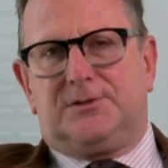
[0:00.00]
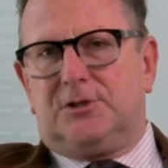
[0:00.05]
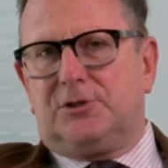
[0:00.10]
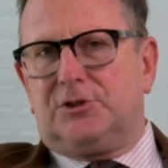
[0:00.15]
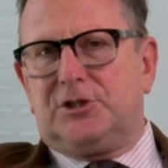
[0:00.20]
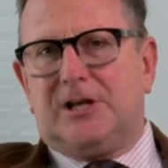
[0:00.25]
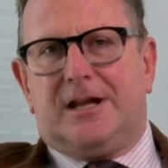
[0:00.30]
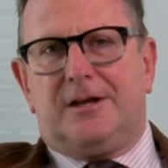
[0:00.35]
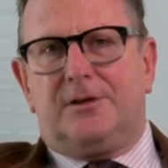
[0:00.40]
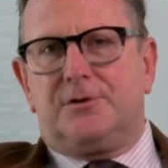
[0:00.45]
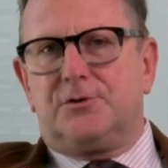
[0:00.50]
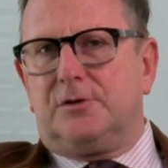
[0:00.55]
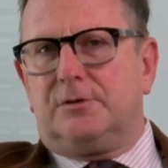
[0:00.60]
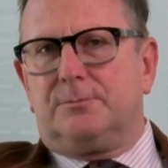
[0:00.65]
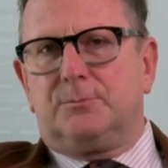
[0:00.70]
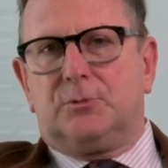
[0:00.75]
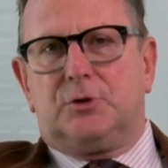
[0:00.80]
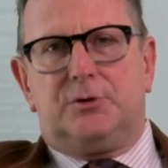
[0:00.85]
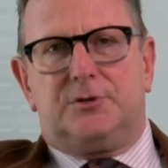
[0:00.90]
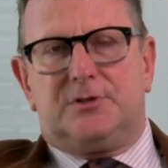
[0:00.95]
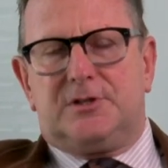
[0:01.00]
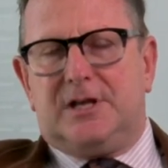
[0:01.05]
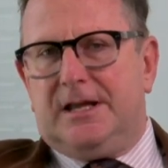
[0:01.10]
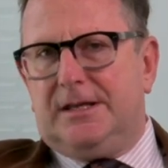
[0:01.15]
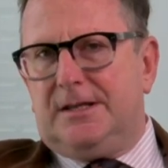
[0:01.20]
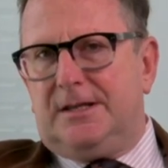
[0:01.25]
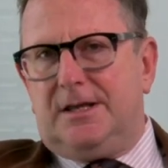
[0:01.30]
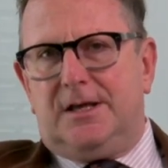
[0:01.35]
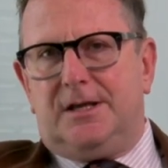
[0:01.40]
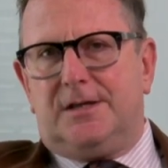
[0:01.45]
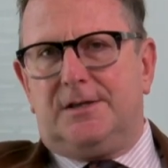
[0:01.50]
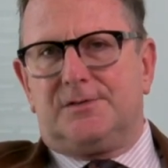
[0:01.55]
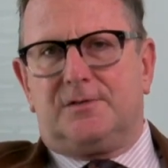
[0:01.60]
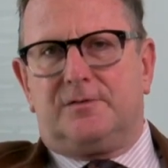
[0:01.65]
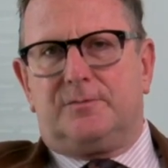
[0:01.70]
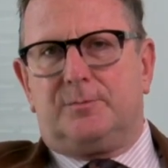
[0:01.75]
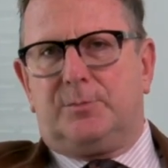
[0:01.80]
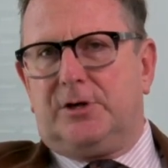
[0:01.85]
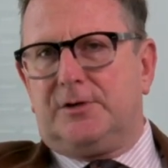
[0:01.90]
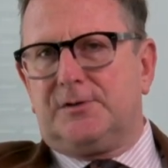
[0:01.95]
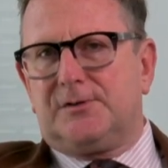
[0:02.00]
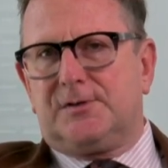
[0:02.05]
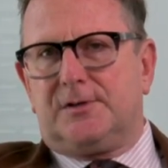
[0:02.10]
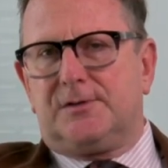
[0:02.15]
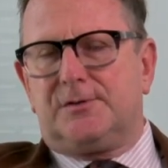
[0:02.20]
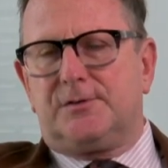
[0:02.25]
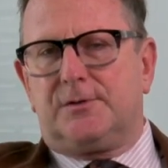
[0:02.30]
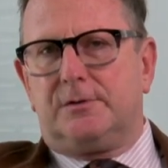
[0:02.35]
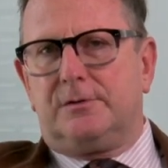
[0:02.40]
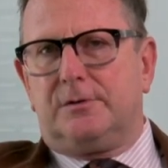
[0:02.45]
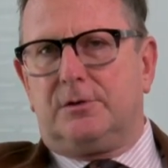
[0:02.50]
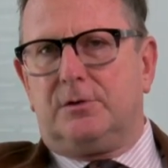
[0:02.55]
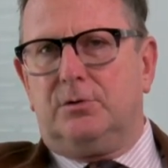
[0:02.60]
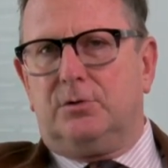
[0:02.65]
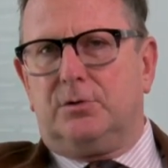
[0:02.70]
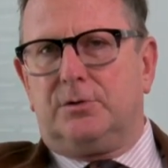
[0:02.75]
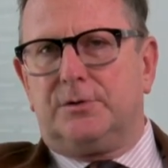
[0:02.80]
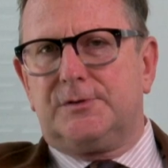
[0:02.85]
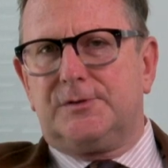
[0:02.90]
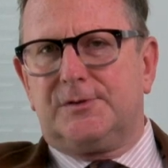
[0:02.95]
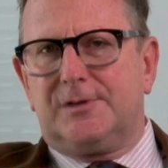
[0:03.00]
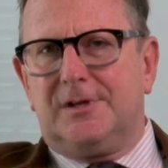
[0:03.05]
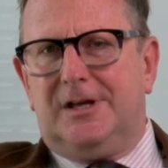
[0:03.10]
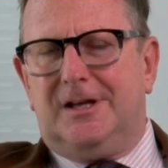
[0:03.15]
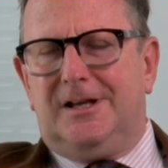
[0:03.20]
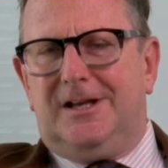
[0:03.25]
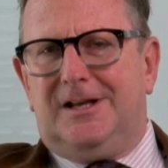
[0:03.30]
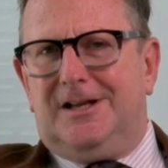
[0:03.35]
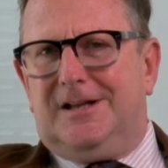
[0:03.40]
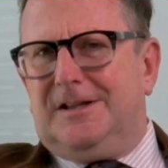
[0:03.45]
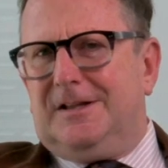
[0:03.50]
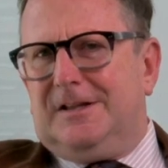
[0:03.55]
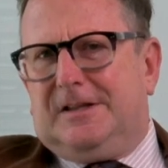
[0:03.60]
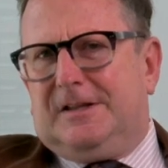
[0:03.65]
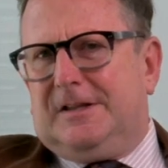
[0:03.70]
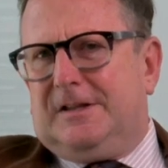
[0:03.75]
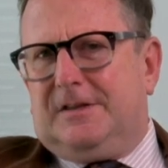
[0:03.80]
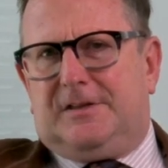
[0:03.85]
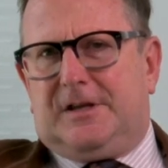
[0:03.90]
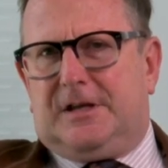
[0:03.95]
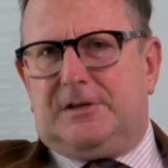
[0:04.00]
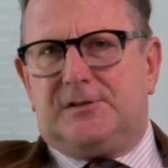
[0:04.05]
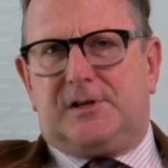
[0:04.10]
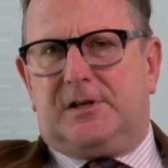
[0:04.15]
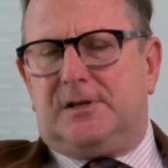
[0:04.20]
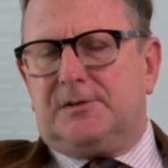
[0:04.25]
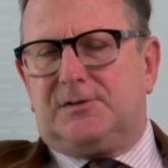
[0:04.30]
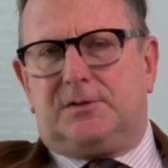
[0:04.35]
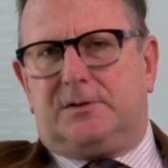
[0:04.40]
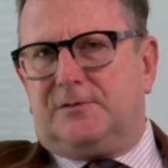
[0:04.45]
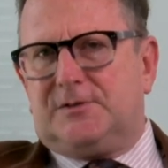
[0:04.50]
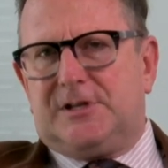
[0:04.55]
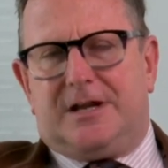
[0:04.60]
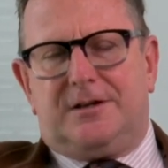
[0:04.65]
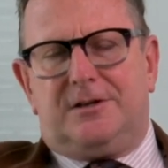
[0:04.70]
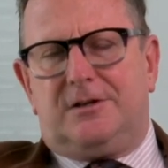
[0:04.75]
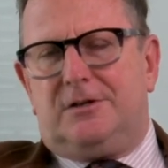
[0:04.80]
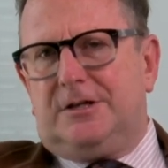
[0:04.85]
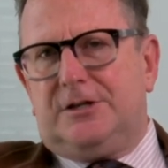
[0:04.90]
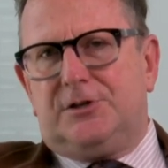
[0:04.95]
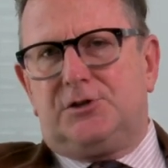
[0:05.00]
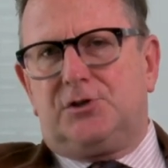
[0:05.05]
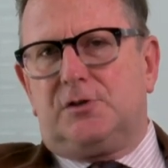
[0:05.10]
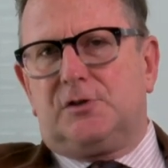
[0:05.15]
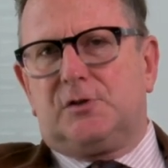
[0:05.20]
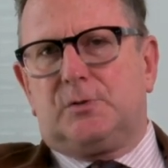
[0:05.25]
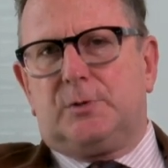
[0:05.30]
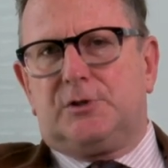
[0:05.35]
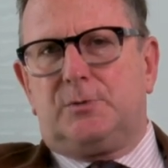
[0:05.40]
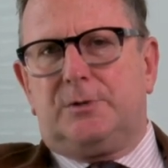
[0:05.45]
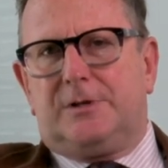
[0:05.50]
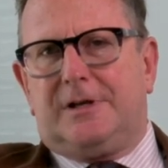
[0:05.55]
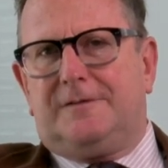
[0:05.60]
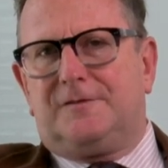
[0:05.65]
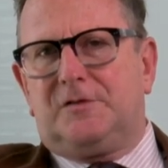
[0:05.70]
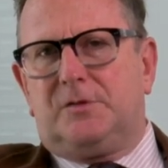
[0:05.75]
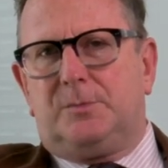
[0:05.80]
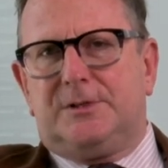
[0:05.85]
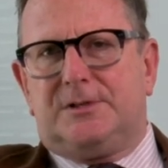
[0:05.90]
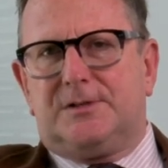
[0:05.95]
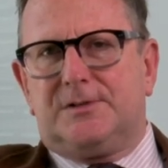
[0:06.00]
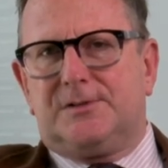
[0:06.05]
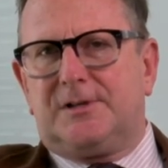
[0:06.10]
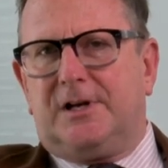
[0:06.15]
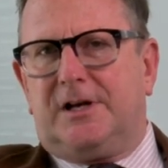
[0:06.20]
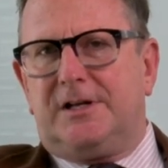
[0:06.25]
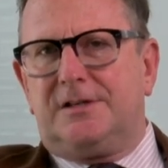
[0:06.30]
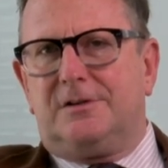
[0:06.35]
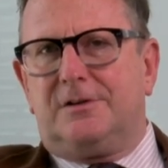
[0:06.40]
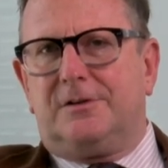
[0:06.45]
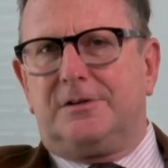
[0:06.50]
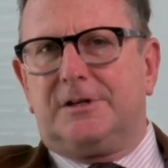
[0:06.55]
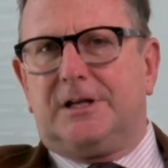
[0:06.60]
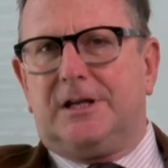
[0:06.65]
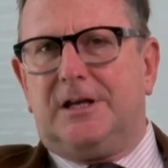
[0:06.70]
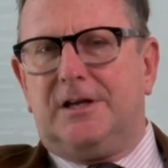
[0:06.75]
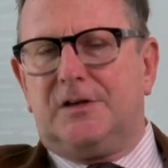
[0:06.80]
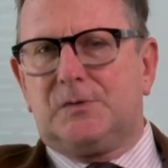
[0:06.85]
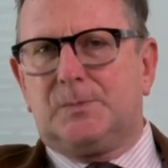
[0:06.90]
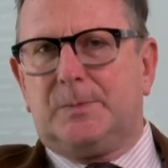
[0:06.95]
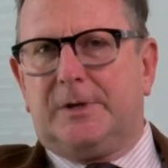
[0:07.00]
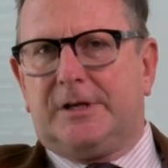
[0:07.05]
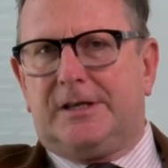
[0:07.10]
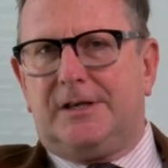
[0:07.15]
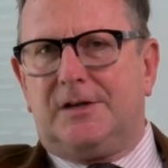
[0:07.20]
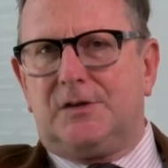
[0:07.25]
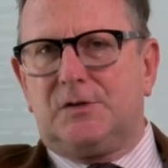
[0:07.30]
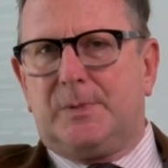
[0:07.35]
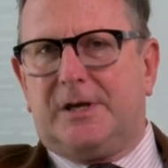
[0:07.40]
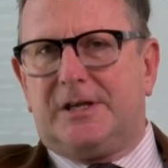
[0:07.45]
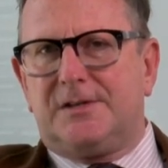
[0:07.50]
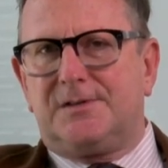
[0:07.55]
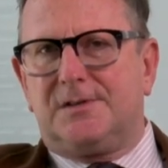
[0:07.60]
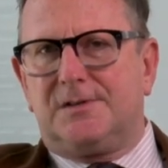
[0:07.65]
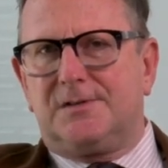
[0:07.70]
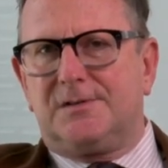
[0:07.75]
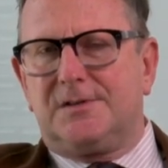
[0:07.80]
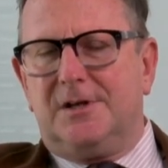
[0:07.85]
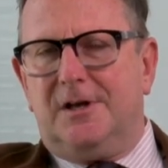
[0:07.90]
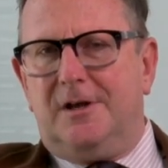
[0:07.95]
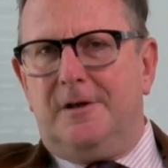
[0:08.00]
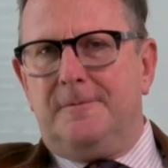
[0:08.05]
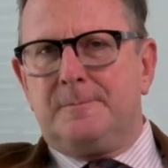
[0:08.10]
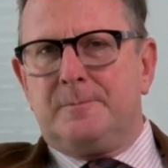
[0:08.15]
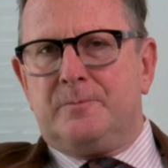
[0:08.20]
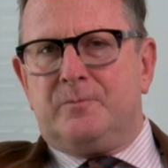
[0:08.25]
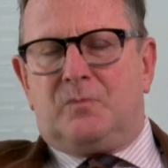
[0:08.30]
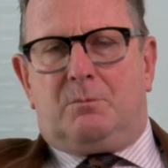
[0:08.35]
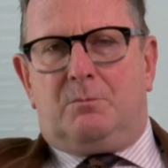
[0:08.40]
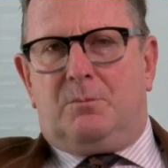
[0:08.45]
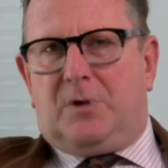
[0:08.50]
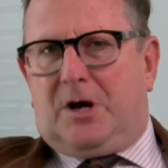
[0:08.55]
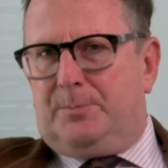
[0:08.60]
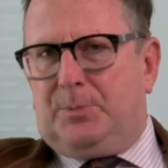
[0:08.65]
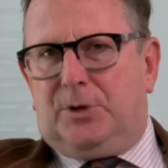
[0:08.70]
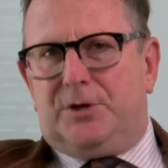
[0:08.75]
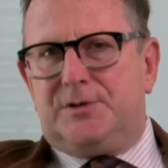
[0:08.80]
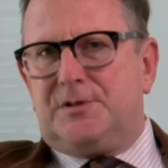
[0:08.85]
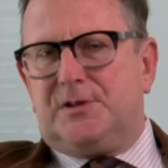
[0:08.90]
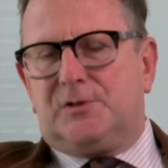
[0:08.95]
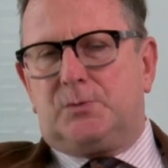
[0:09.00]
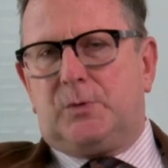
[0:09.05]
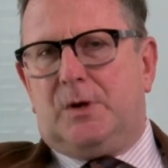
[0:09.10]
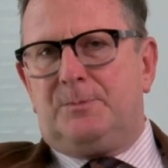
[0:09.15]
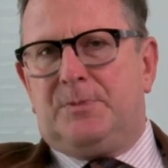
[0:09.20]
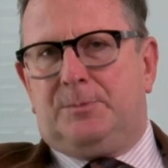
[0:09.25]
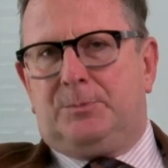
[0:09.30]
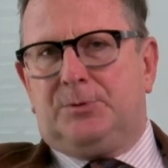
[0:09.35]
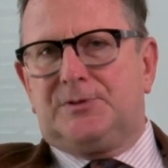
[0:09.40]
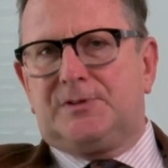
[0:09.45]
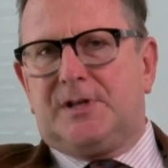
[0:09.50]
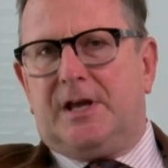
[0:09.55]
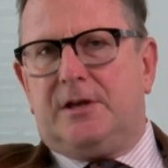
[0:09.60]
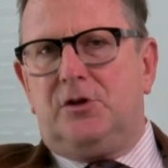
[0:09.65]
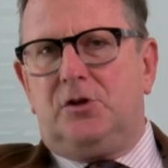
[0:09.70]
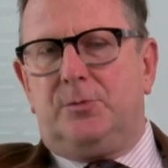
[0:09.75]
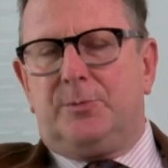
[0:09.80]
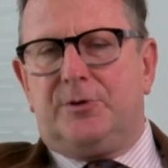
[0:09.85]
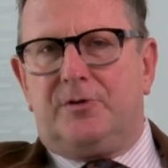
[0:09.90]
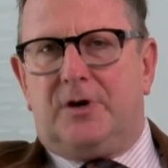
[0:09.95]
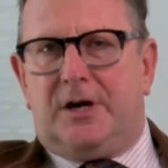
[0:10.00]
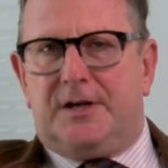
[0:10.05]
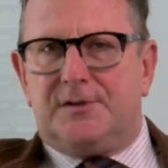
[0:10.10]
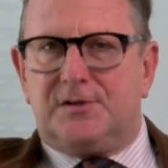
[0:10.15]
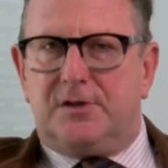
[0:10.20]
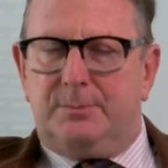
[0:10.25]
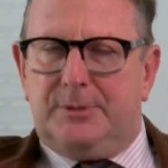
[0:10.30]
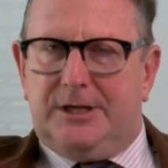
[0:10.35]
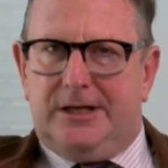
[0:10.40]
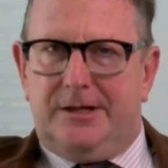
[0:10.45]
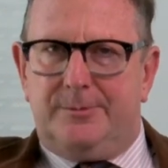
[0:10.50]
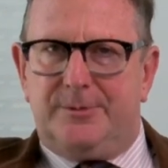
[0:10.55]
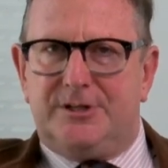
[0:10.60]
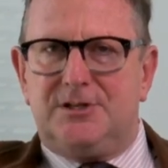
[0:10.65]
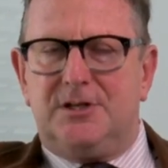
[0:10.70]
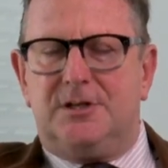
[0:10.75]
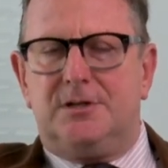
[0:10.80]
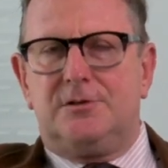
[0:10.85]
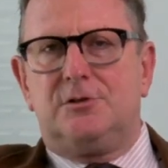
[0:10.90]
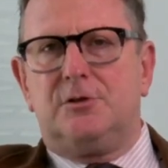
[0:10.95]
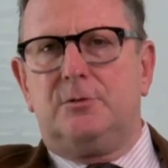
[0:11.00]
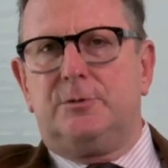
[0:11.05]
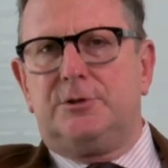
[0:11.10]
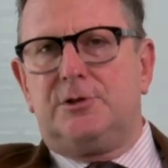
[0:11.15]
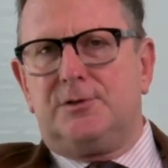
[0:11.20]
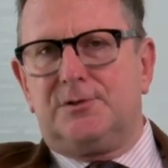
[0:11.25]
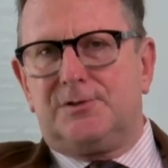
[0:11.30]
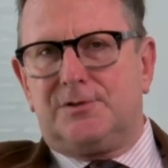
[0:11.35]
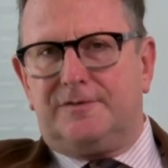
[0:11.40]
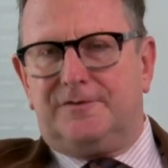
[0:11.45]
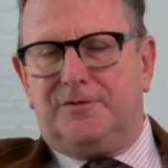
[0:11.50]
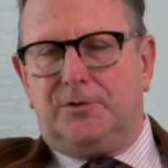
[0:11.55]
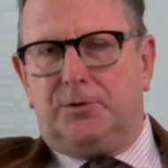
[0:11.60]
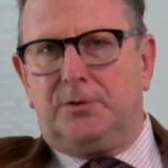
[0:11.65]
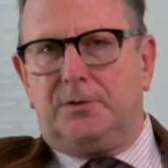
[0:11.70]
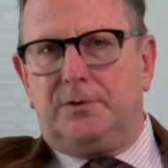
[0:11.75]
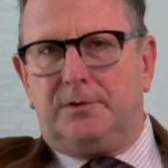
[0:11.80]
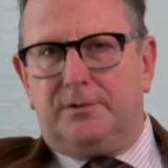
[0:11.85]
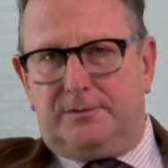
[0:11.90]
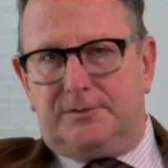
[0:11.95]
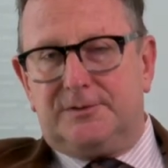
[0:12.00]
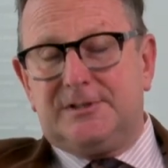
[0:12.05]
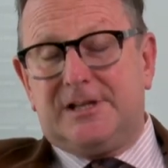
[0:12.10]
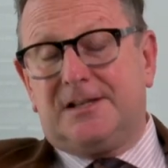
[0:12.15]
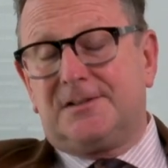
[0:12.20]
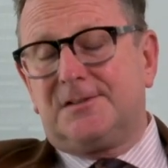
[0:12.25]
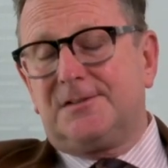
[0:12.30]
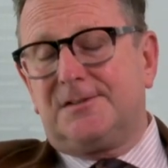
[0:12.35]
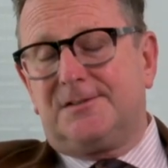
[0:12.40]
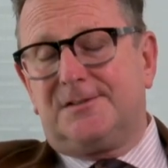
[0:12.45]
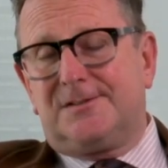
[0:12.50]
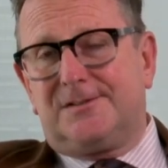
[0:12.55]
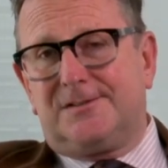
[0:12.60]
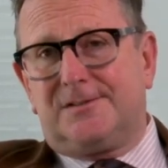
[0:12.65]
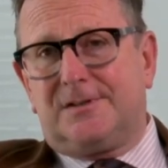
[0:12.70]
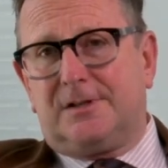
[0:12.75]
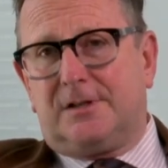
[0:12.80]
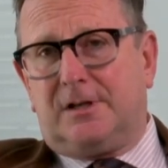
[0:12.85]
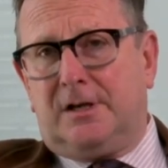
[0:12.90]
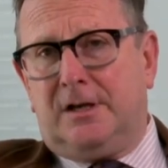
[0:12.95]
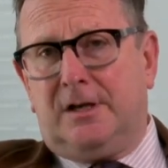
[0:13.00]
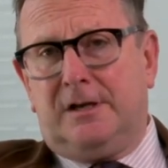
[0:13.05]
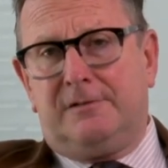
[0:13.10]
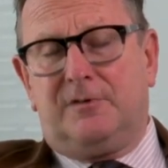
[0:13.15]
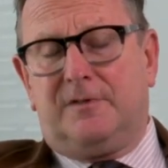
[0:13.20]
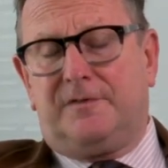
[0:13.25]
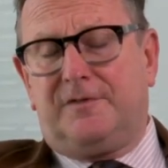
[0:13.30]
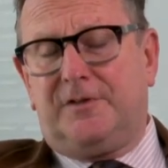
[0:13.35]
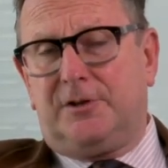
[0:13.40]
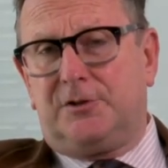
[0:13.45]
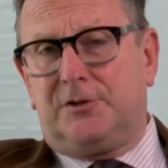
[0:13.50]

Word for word: because to challenge them could take years of process through the courts. Those are sort of technical issues which would have to be decided on a case by case basis. My point is, when people say human rights can be limited, you would use the four tests that I